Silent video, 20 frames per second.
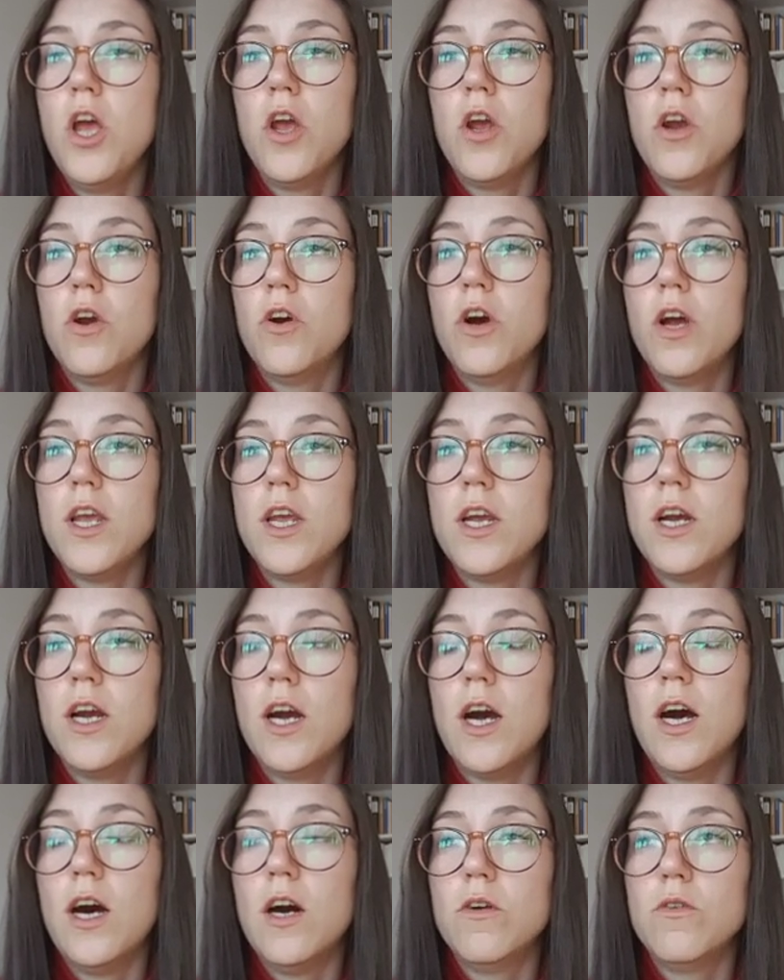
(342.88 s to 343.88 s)
going
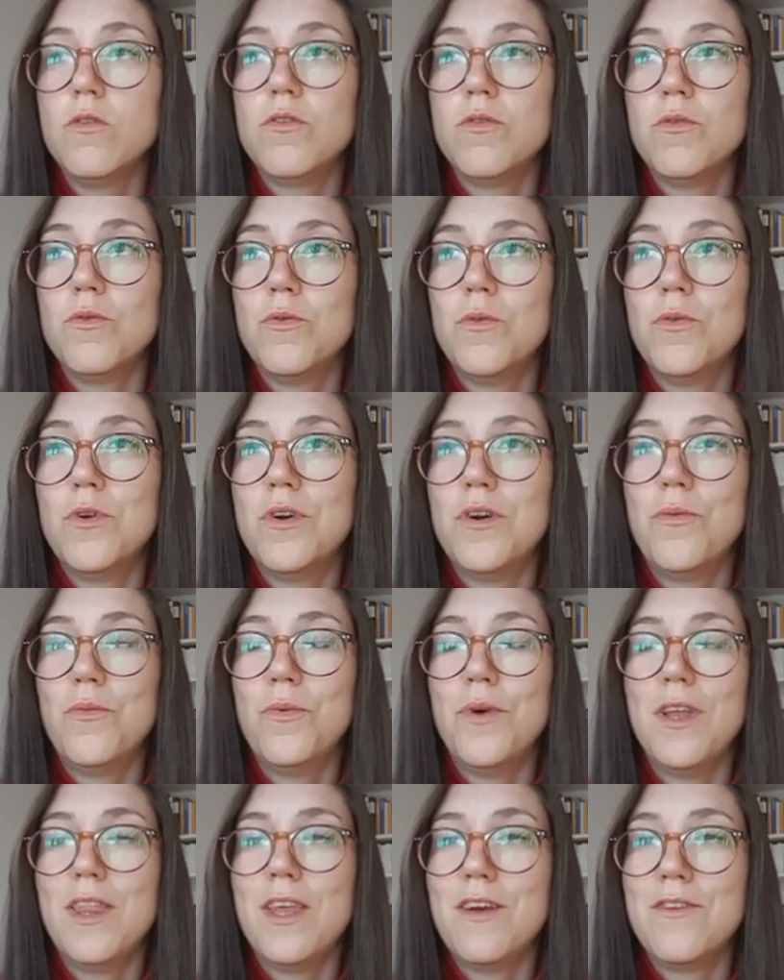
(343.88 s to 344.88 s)
out, or
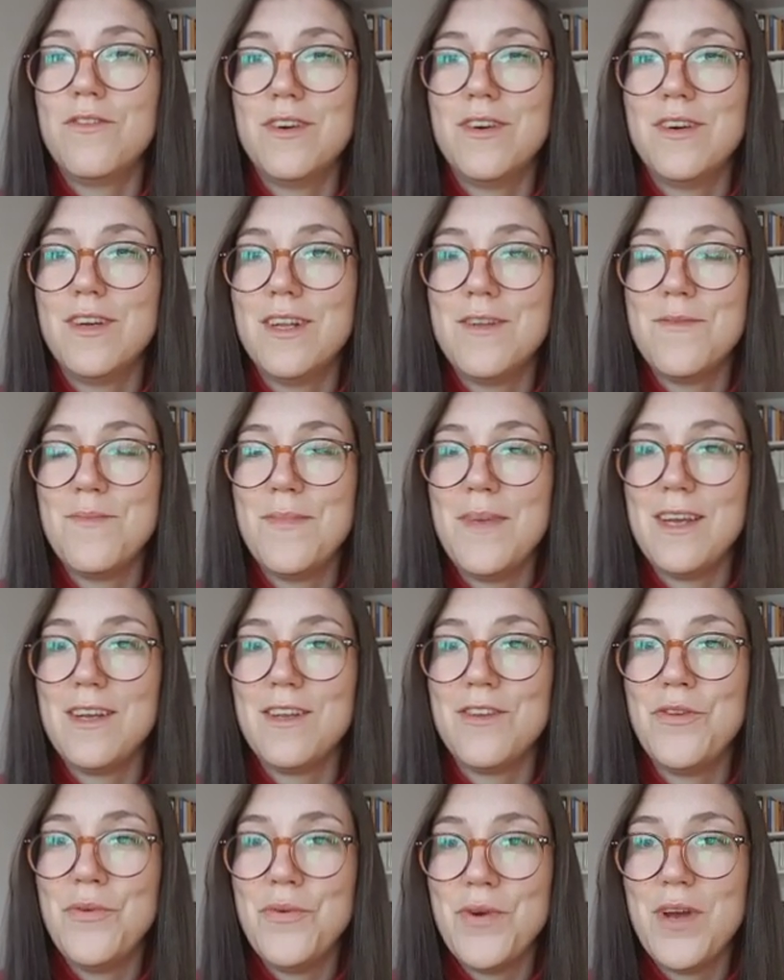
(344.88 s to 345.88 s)
whatever that
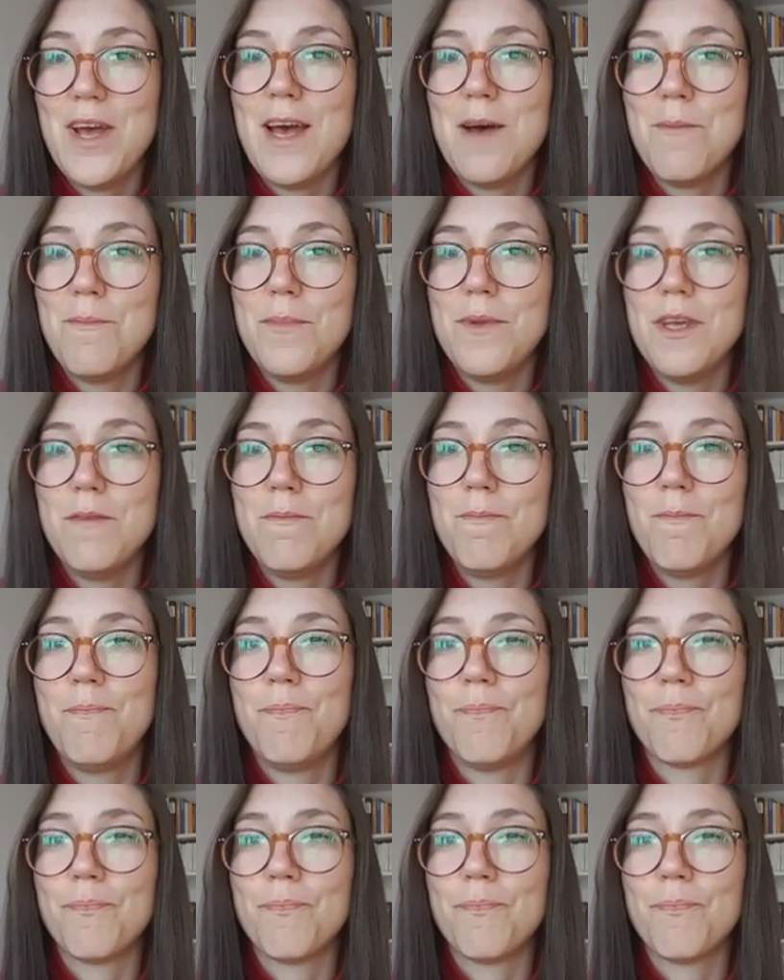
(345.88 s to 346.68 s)
makes you happy.